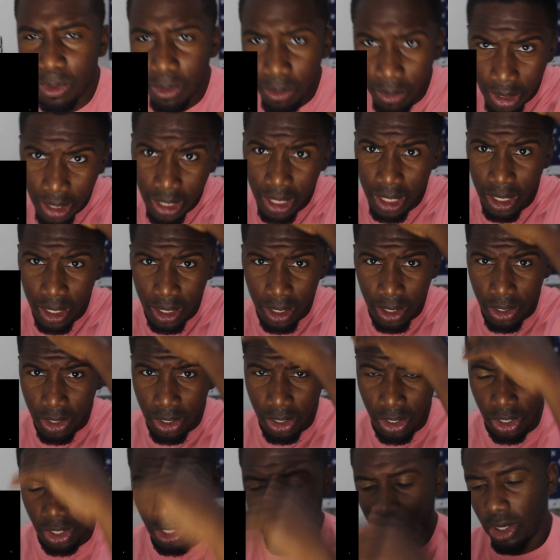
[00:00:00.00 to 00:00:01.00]
man,
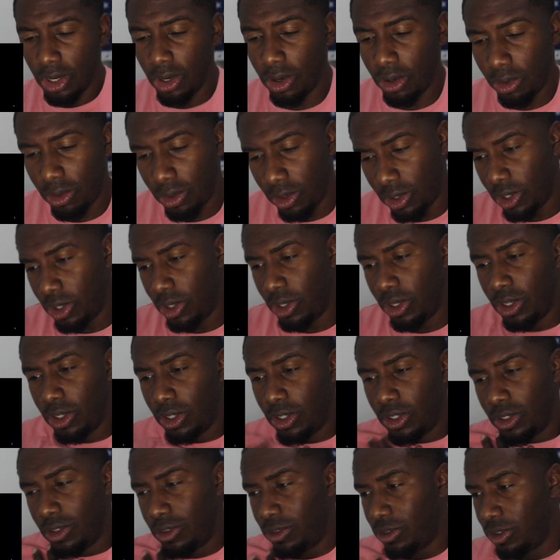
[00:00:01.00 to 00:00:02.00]
you know.
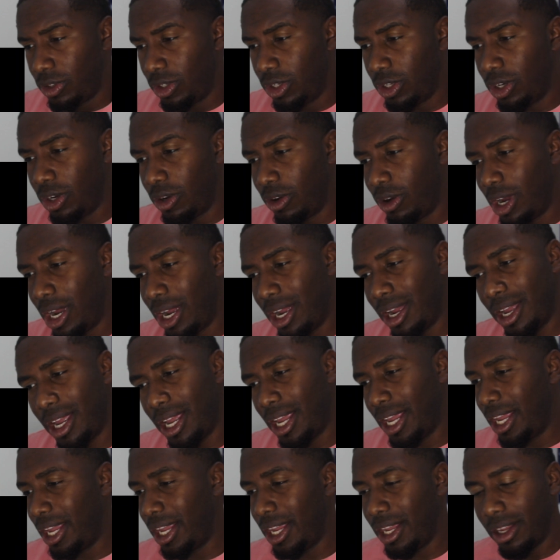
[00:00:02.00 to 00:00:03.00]
You know, I
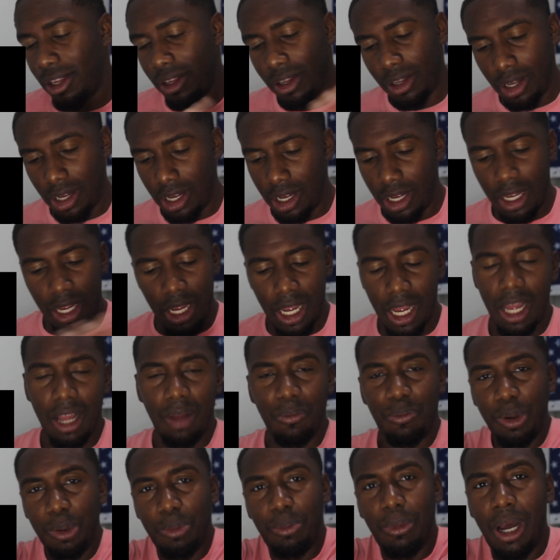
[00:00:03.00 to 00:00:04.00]

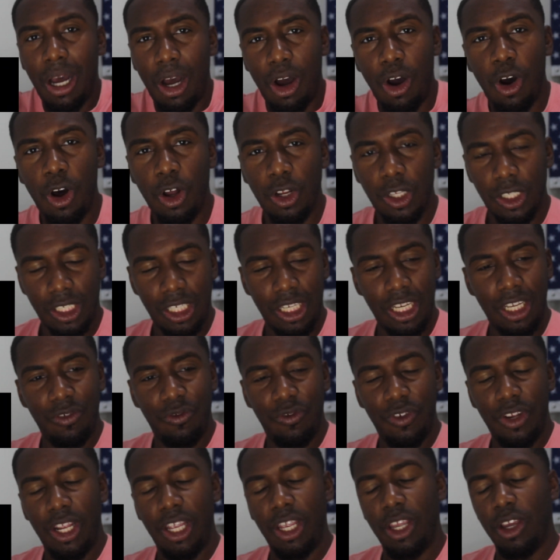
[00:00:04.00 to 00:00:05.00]
put my all in these
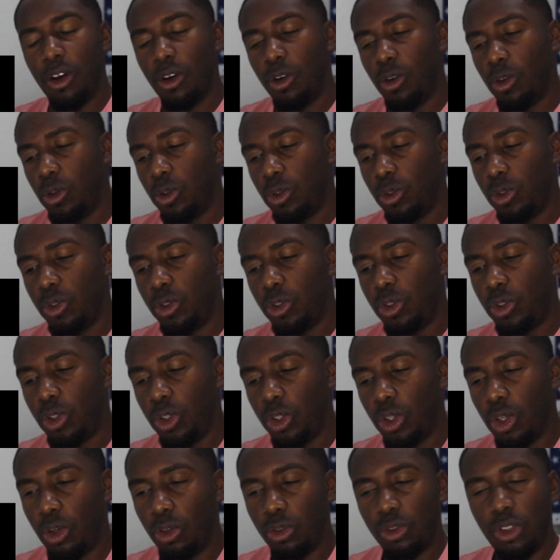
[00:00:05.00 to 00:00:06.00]
videos,
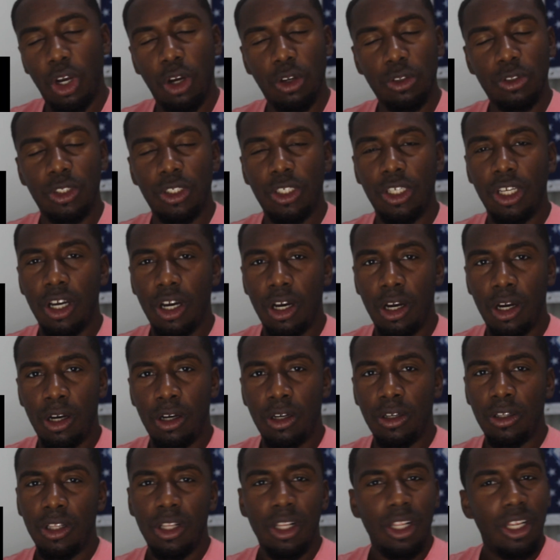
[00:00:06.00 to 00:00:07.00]
you know, talk to
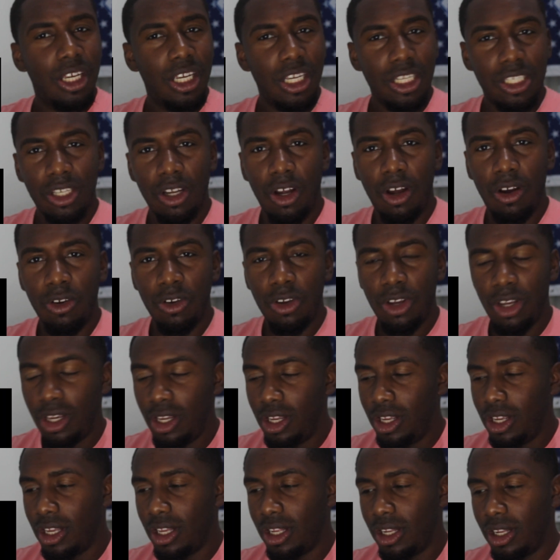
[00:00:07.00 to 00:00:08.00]
y'all. It's all
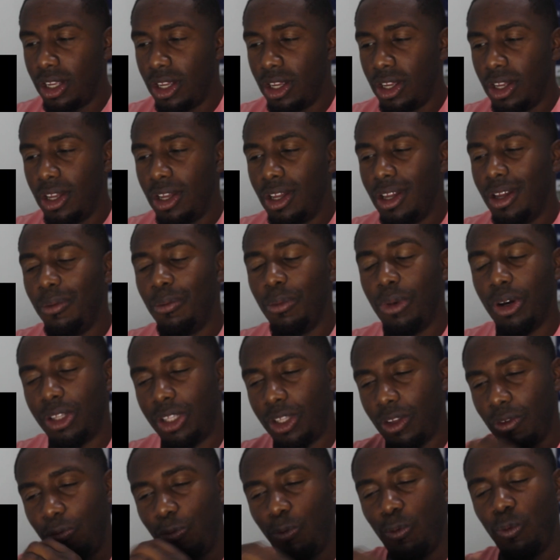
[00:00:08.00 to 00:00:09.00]
good.
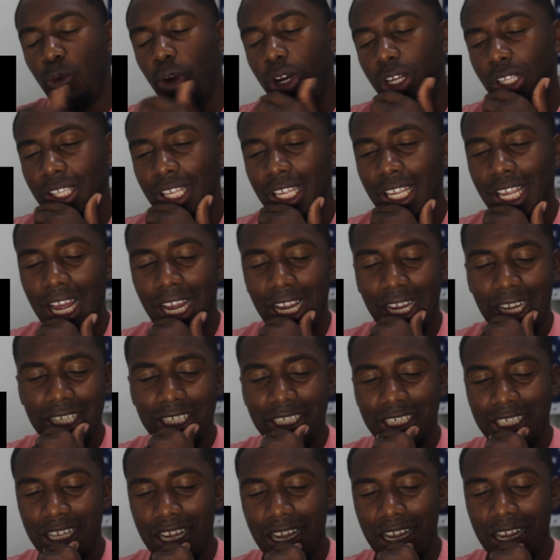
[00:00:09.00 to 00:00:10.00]
But the one thing I
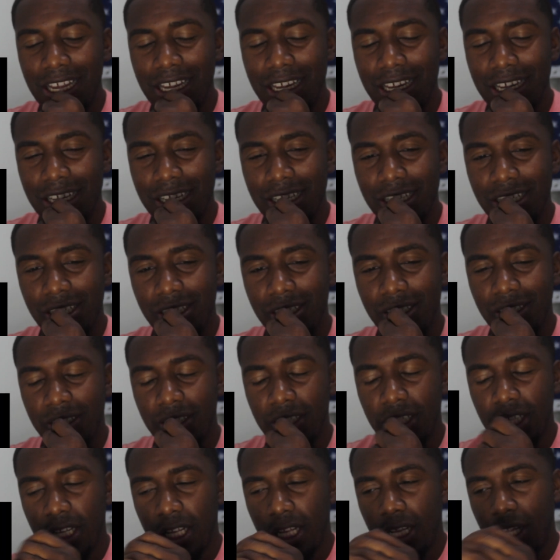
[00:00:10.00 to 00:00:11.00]
can say is
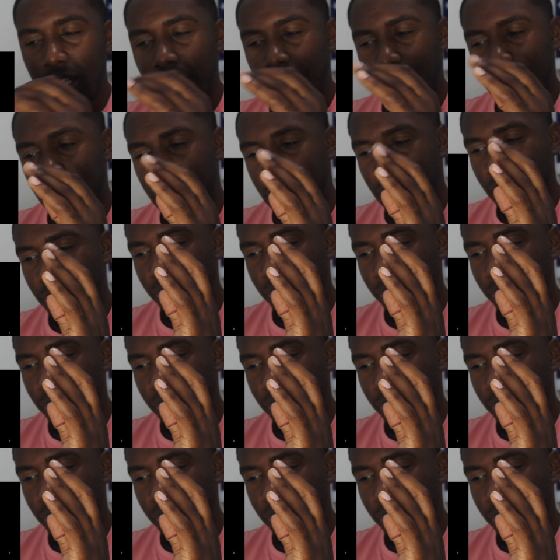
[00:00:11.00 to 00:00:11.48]
the